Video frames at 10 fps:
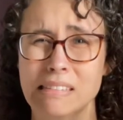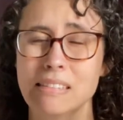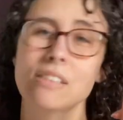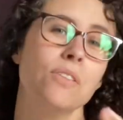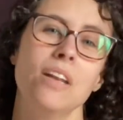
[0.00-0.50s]

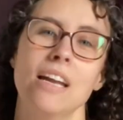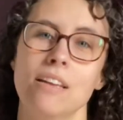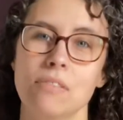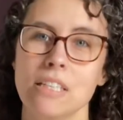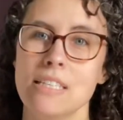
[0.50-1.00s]
so that I can
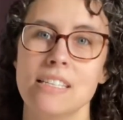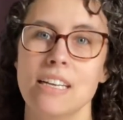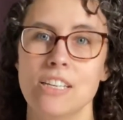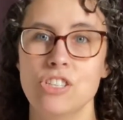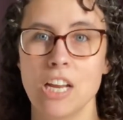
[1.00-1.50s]
release it
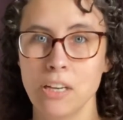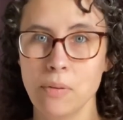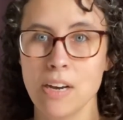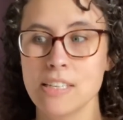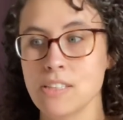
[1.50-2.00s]
in
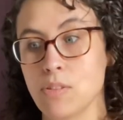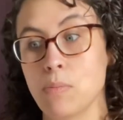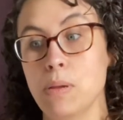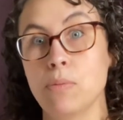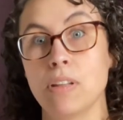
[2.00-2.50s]
January so that
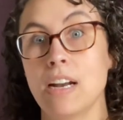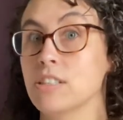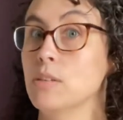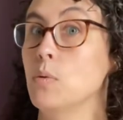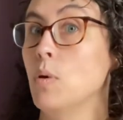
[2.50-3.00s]
people that
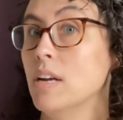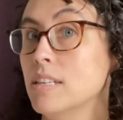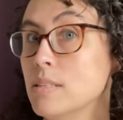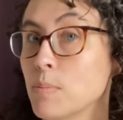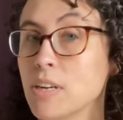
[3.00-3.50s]
actually want a
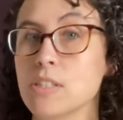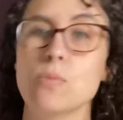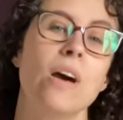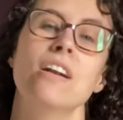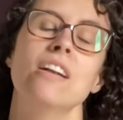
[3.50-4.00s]
spring
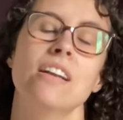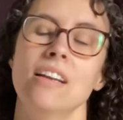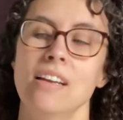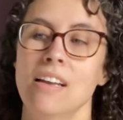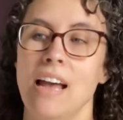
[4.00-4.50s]
sweater
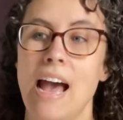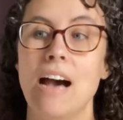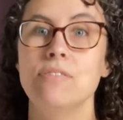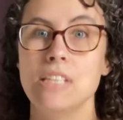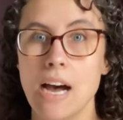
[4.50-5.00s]

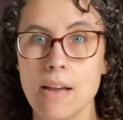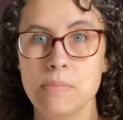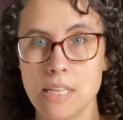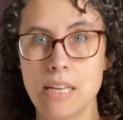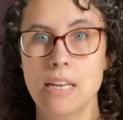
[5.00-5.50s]
have time
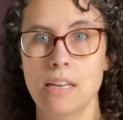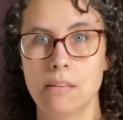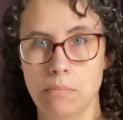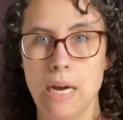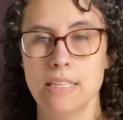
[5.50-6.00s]
to knit it
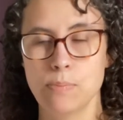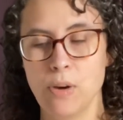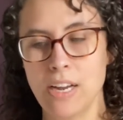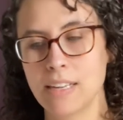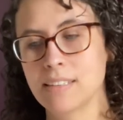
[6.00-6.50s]
by
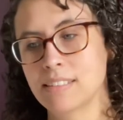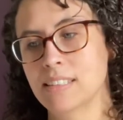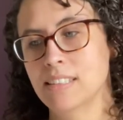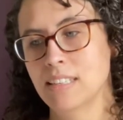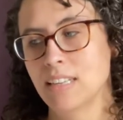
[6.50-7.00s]
spring.
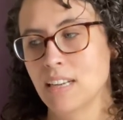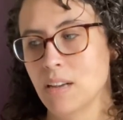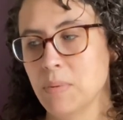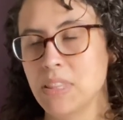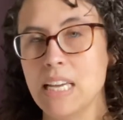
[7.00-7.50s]

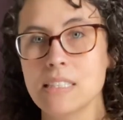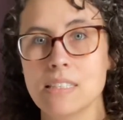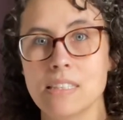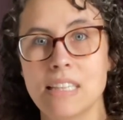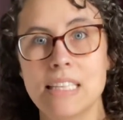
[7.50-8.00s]
But
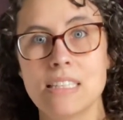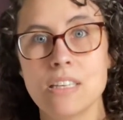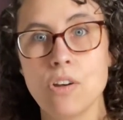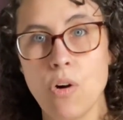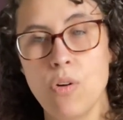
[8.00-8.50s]
that's the
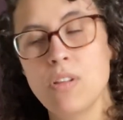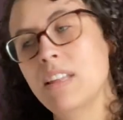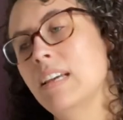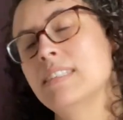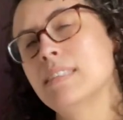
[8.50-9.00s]
goal and
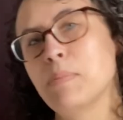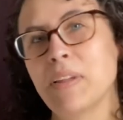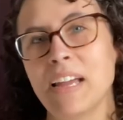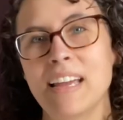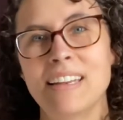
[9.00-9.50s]
that's the
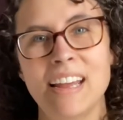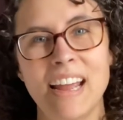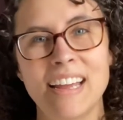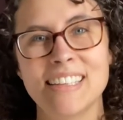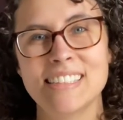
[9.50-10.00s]
plan,
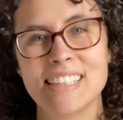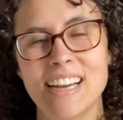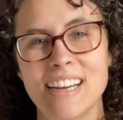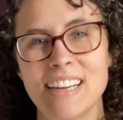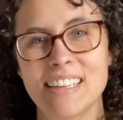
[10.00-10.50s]
and
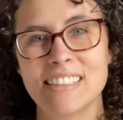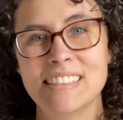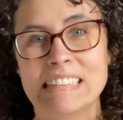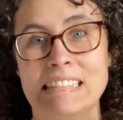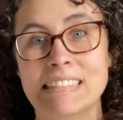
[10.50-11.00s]

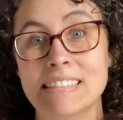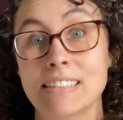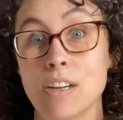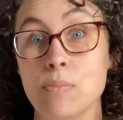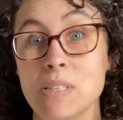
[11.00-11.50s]

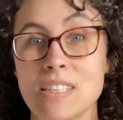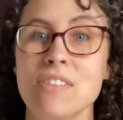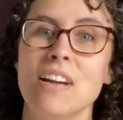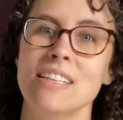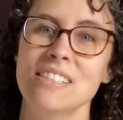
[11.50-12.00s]
hope to see you
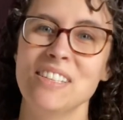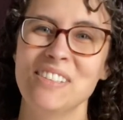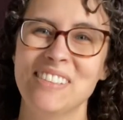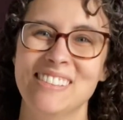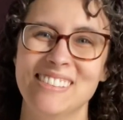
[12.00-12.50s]
guys
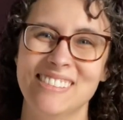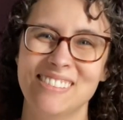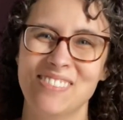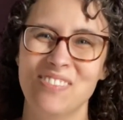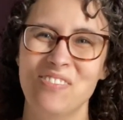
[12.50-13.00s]
soon.
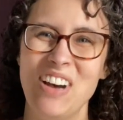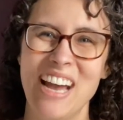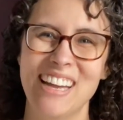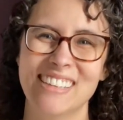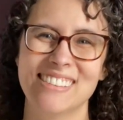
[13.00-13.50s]
Bye.